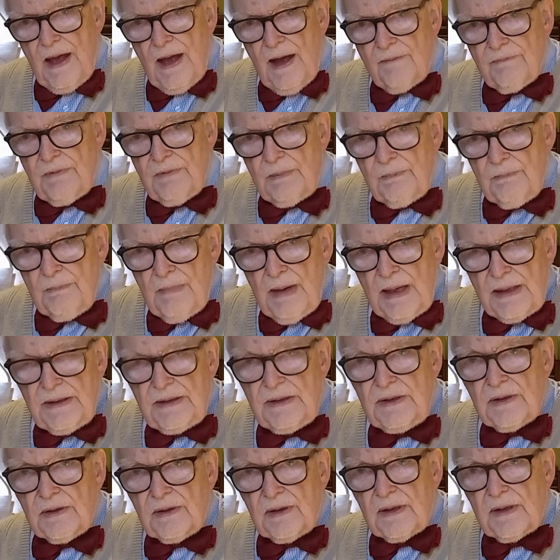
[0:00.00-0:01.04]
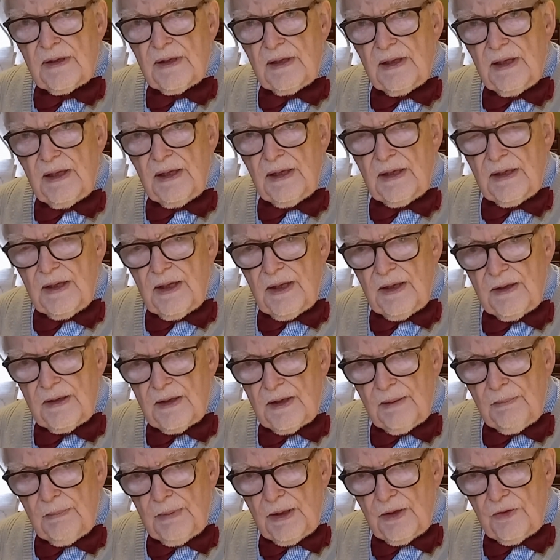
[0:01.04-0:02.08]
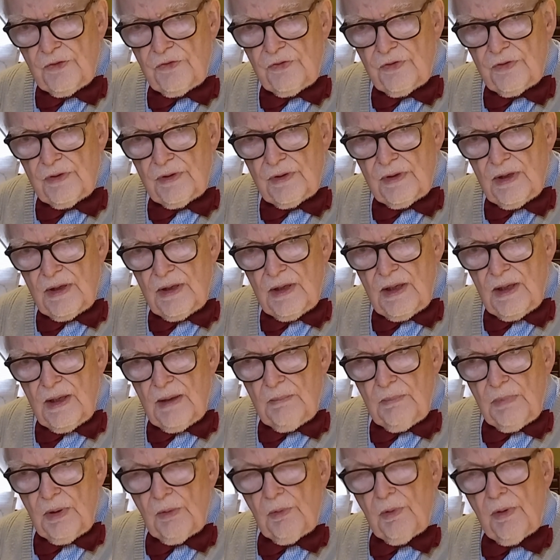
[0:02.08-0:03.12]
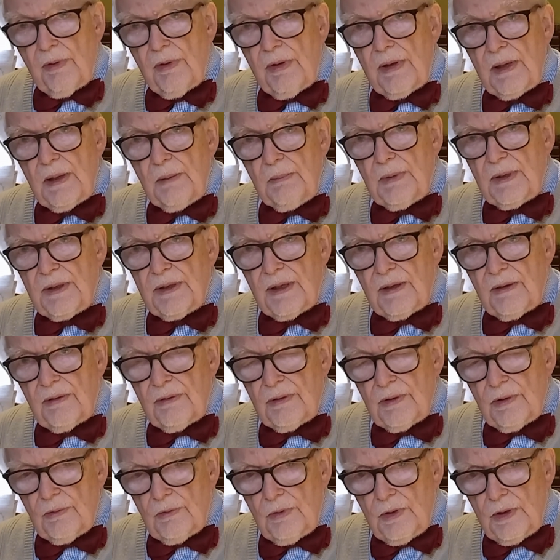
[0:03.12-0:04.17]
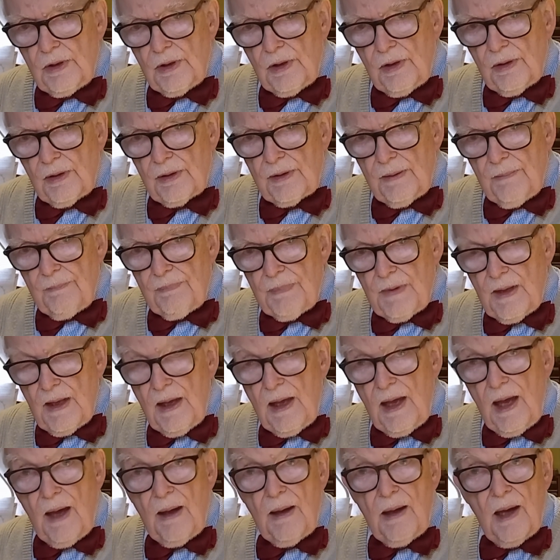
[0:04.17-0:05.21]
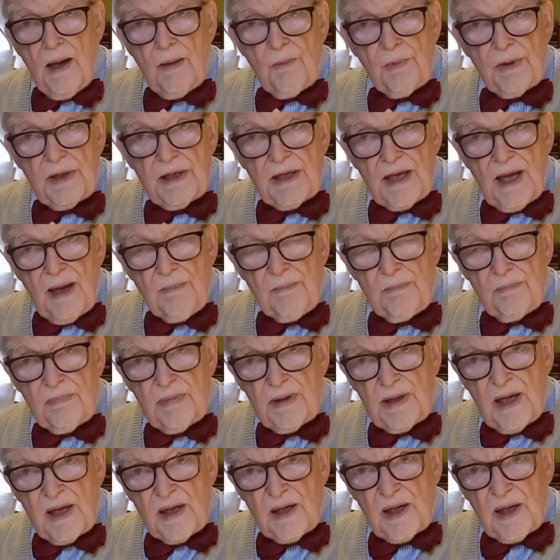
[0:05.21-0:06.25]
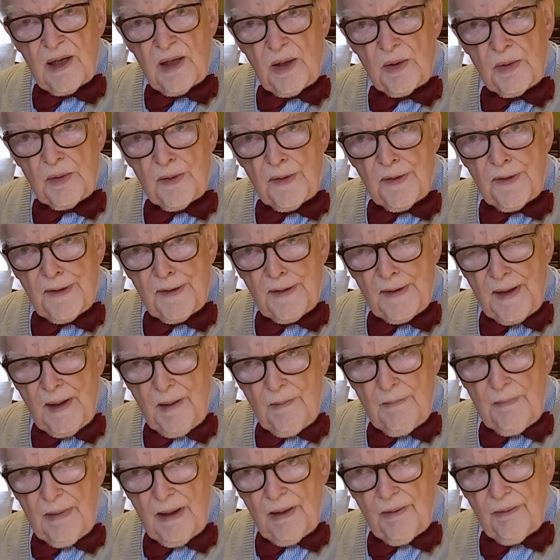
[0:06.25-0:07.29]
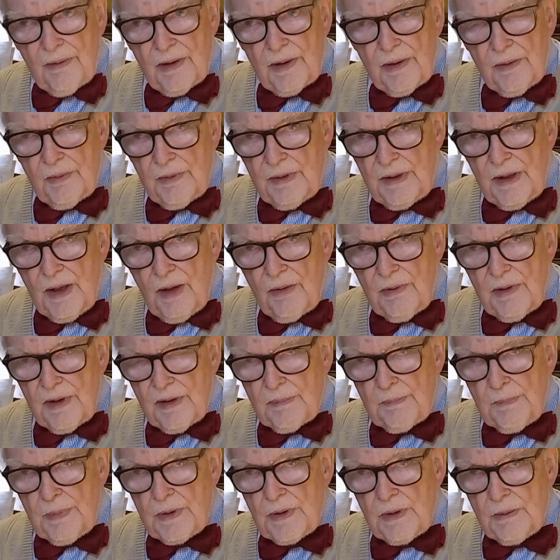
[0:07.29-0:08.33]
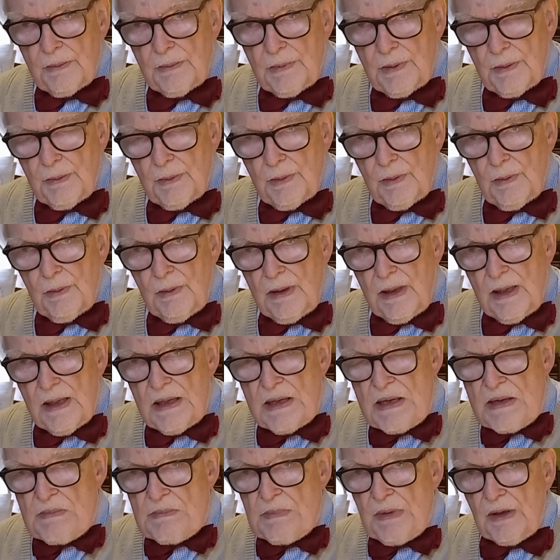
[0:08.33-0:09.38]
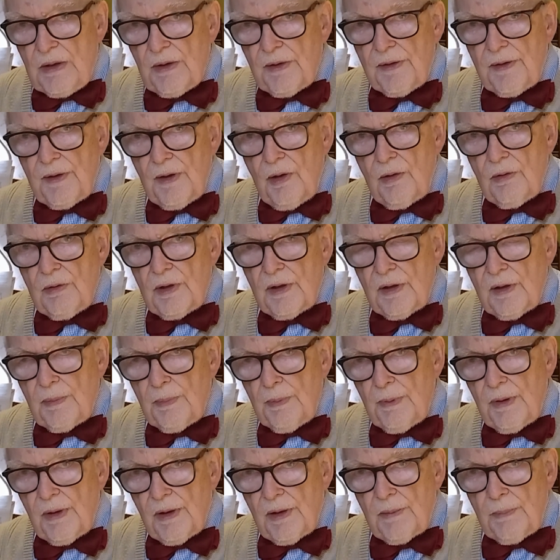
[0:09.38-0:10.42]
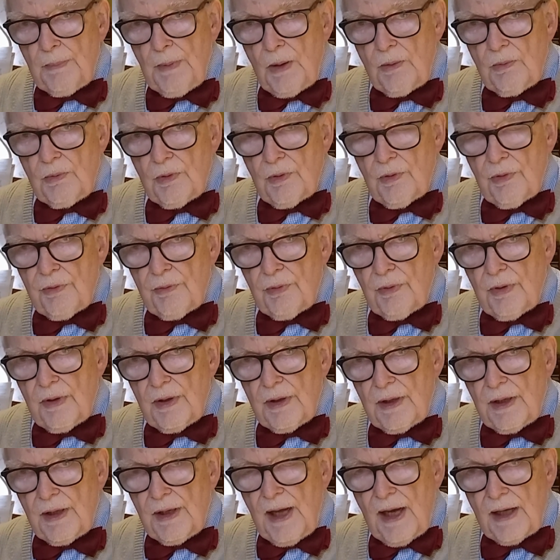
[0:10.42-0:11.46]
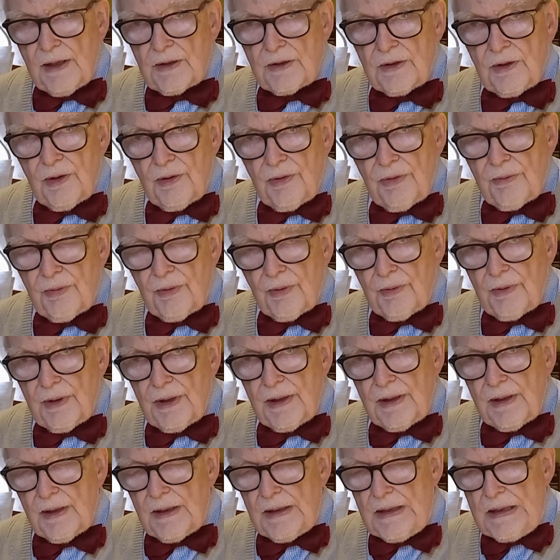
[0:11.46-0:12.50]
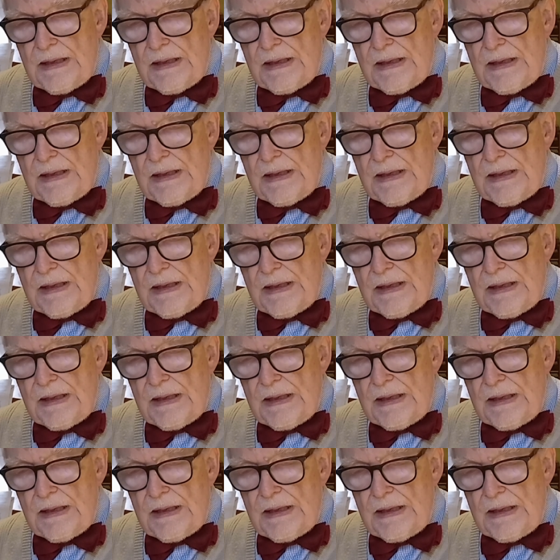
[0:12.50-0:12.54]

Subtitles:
having made us in his image, but we're in the material world, and we can get close to that barrier. We know it's permeable because the Holy Spirit spoken through it and acted through it.